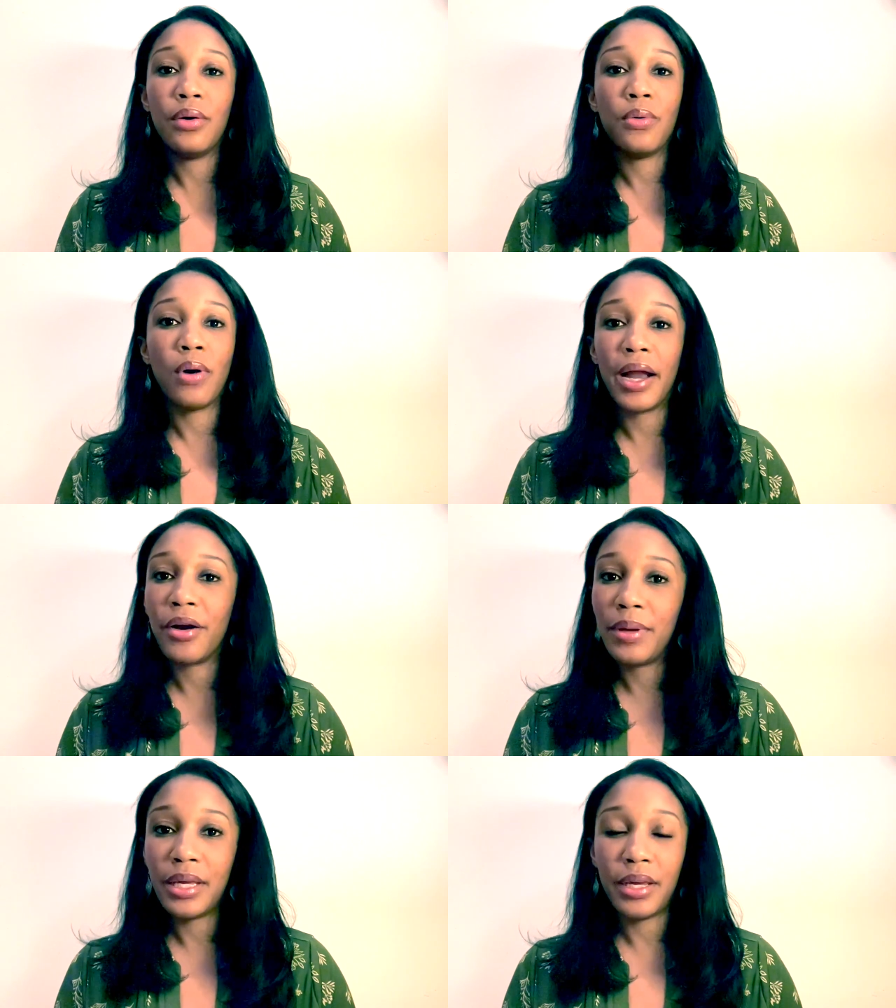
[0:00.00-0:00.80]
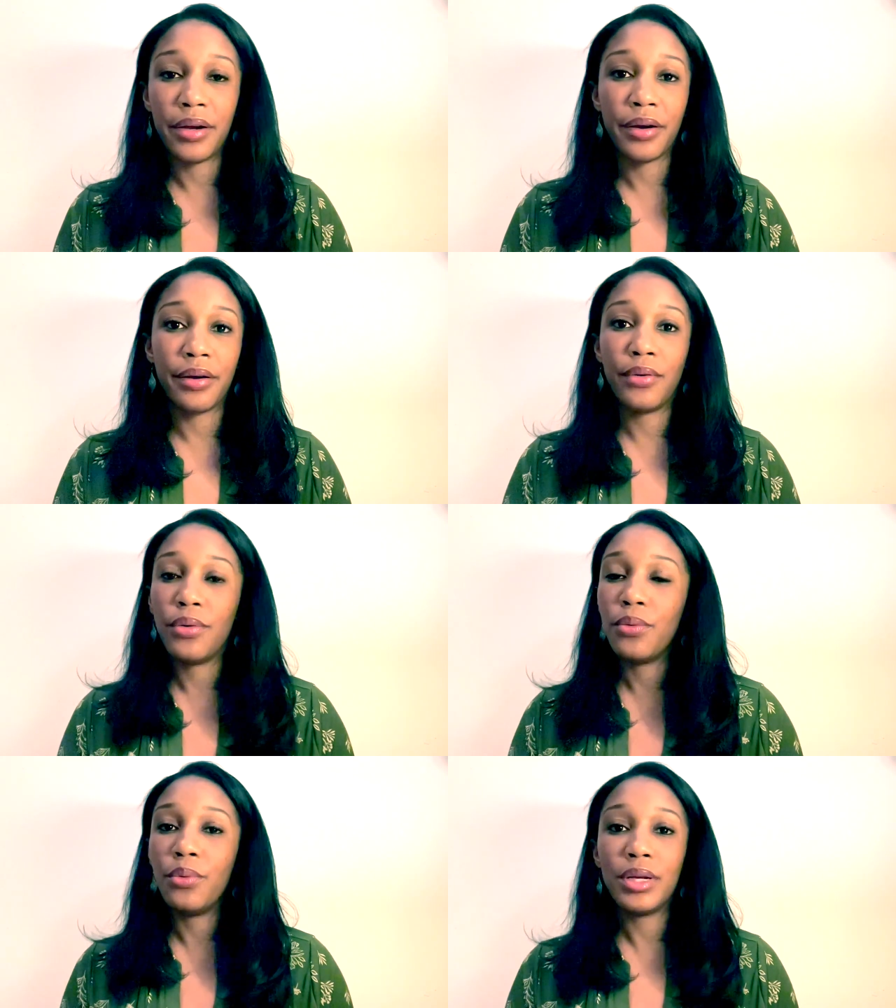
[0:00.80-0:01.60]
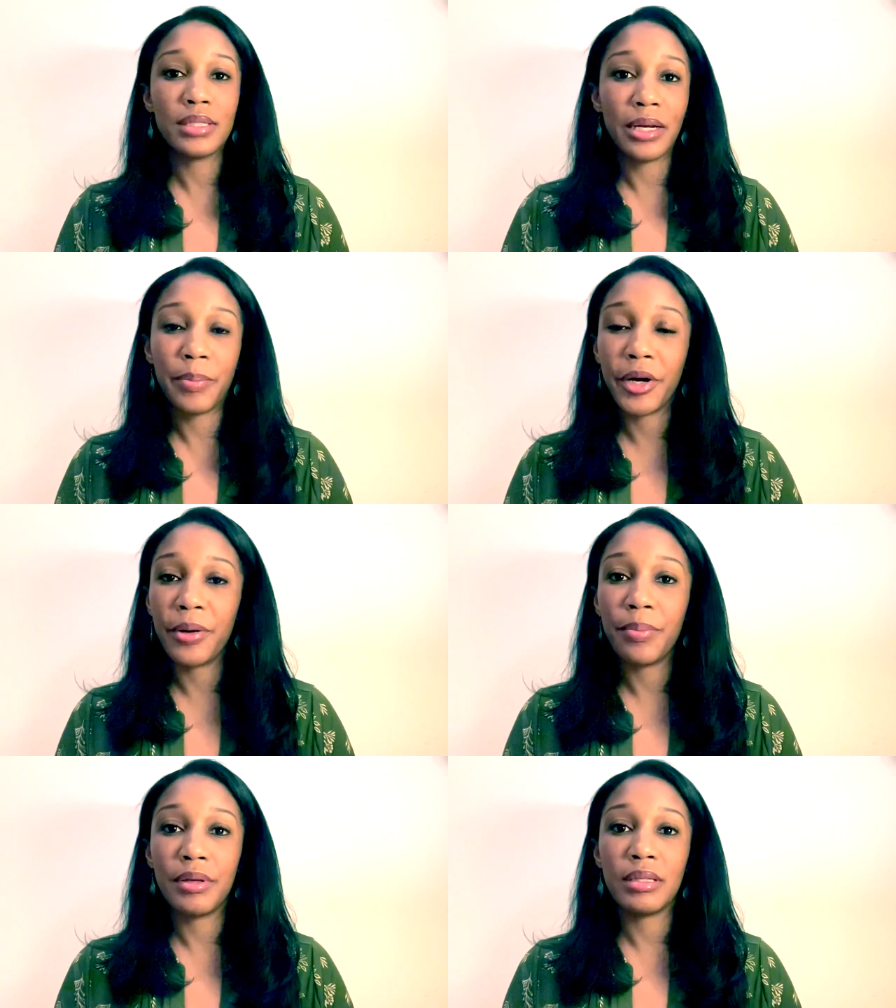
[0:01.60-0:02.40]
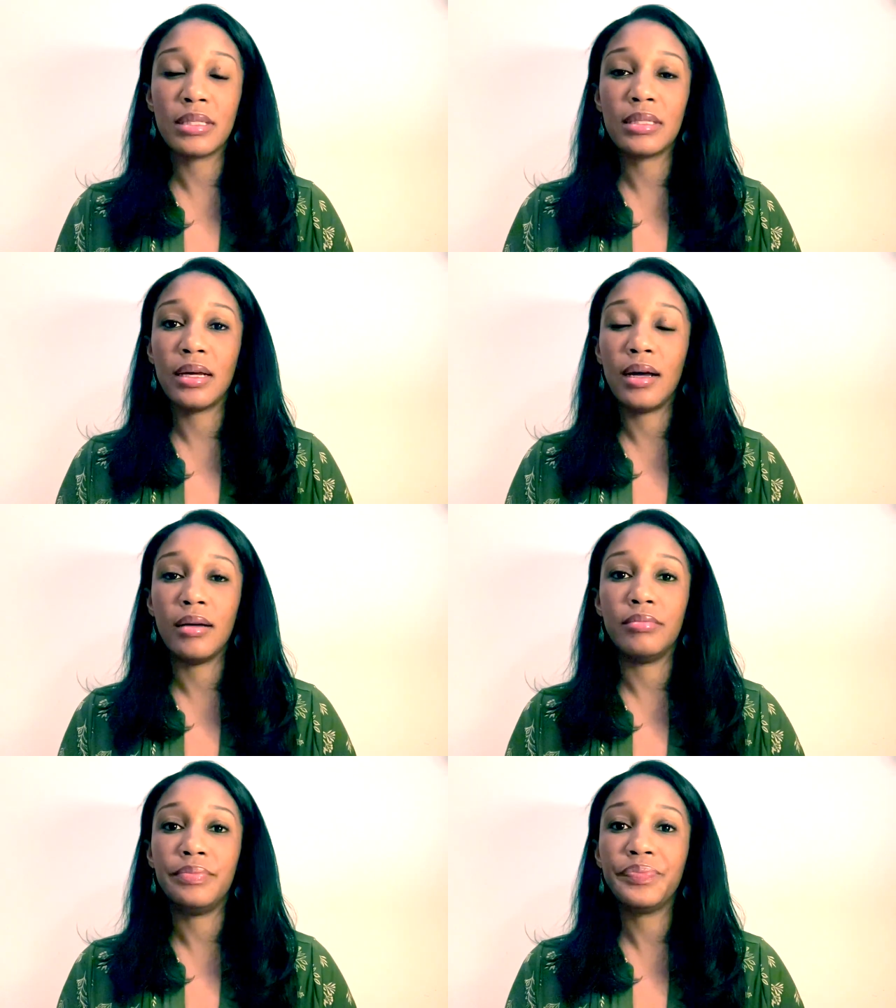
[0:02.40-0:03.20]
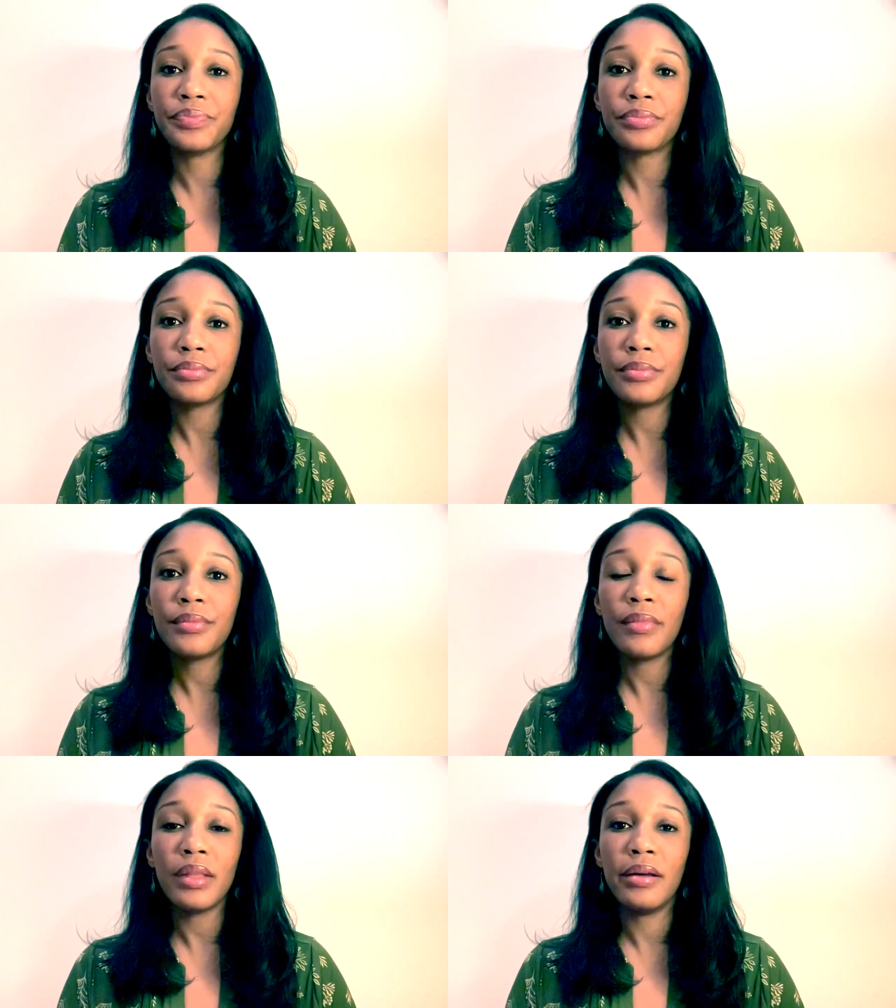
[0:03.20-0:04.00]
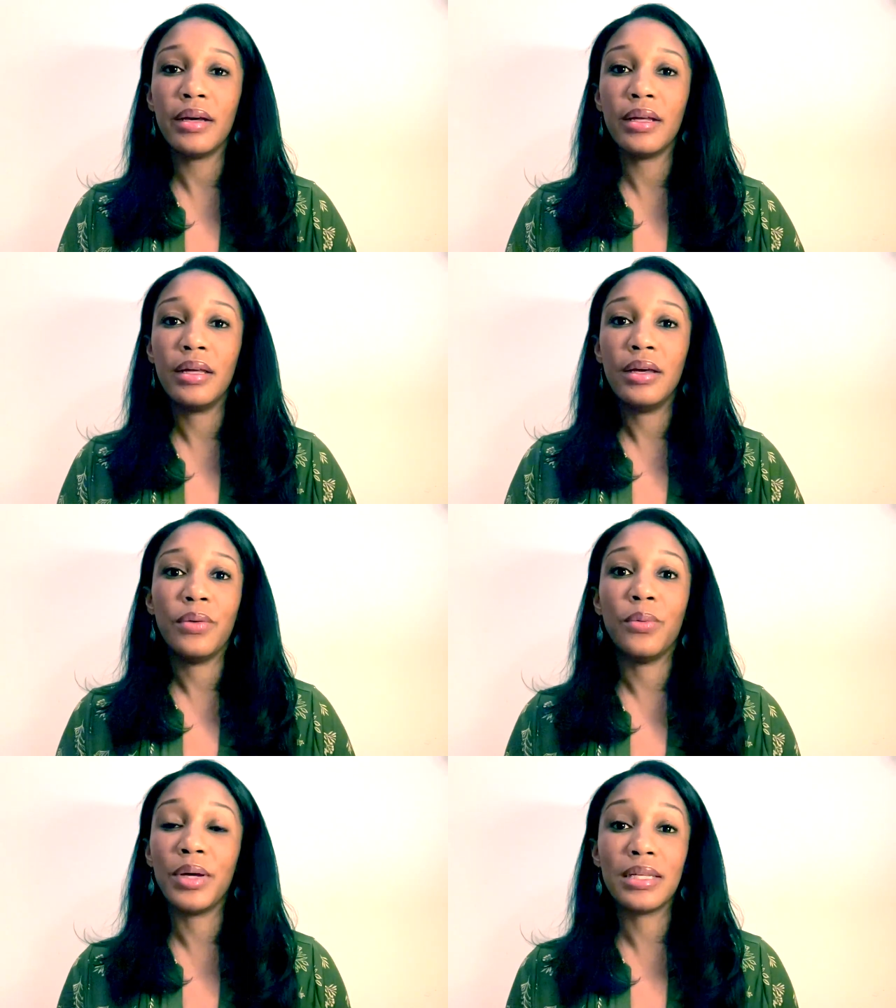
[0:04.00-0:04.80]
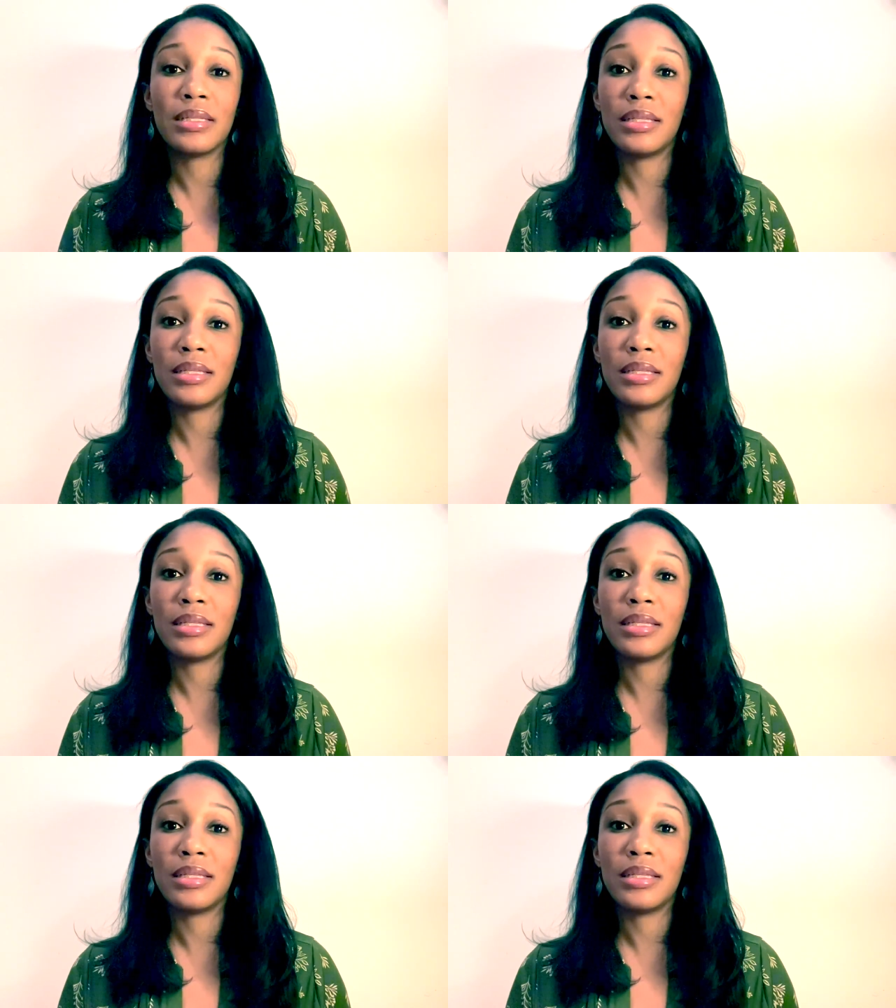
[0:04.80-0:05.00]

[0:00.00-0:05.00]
why are we here what is our purpose um, what is